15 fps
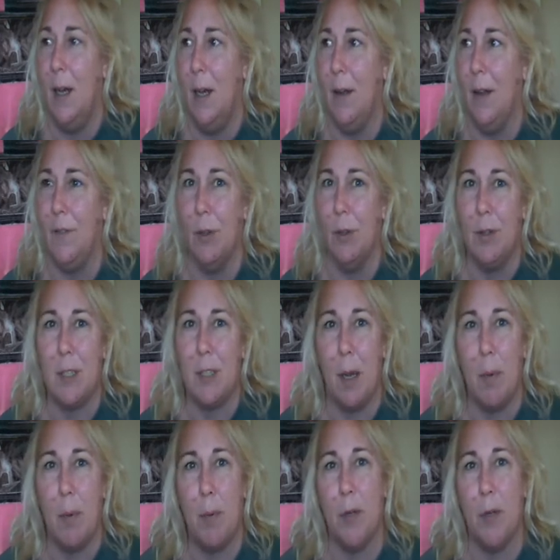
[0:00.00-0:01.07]
If you're the
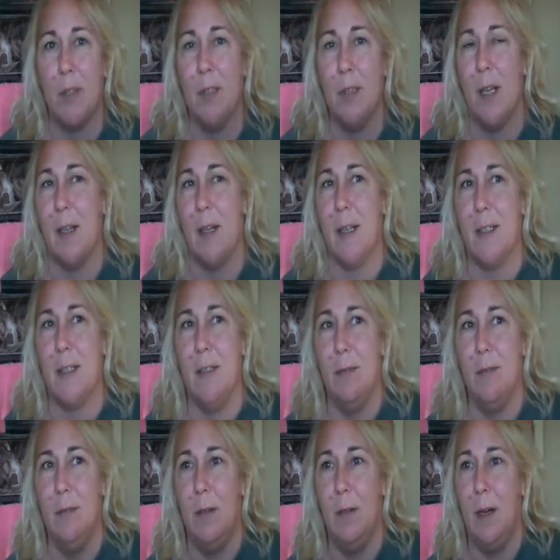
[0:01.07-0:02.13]
type of person that likes
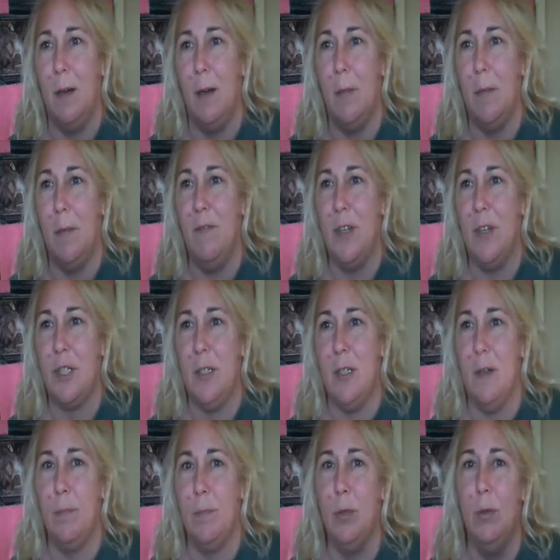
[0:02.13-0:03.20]
to um,
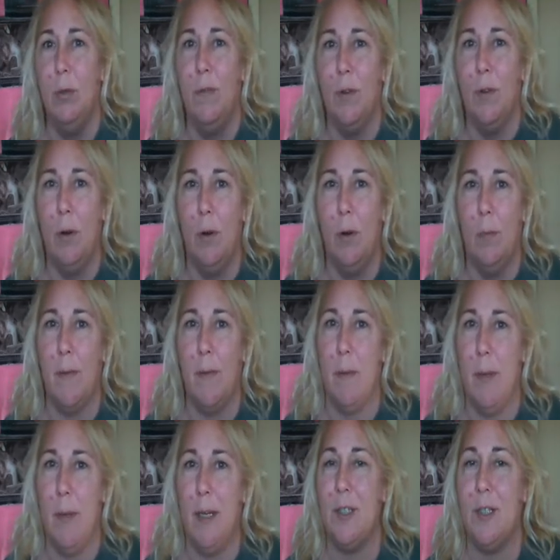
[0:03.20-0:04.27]
envision a beautiful home on the
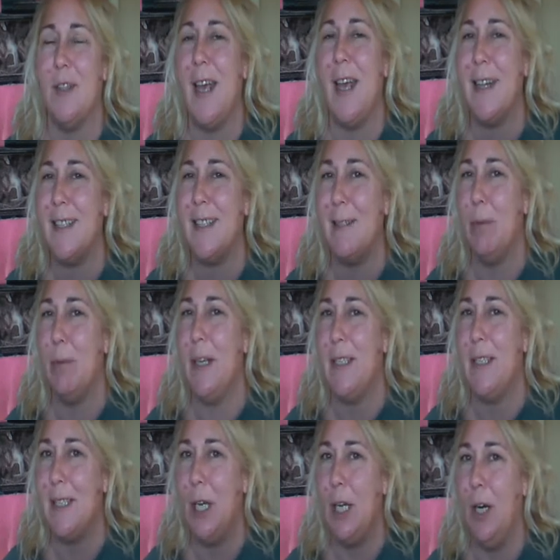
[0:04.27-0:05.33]
beach, that's the
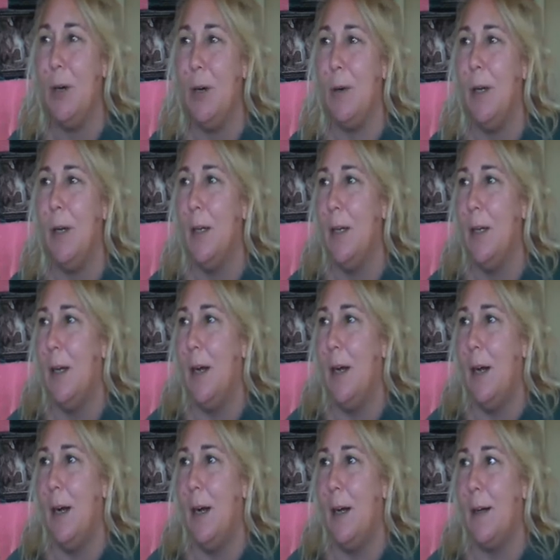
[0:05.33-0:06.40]
place to go.
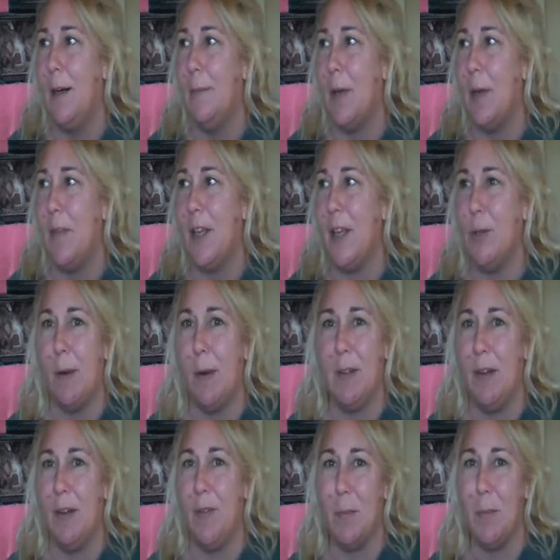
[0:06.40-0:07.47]
Um, and they do
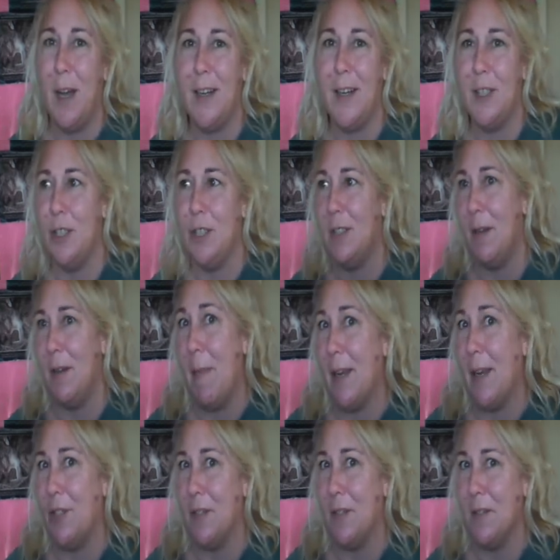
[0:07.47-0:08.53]
everything from cottages to
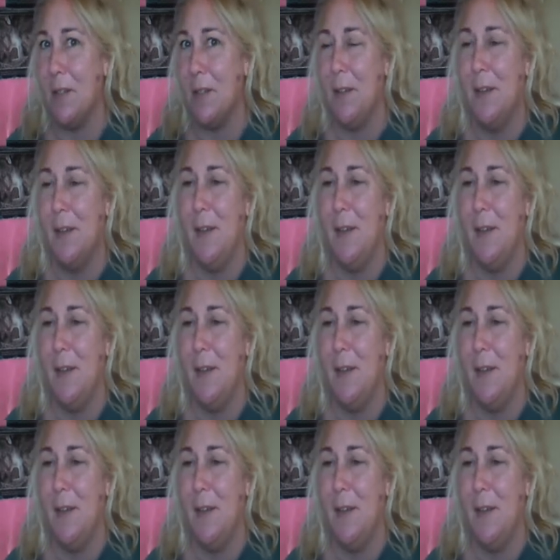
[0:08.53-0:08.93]
mansions.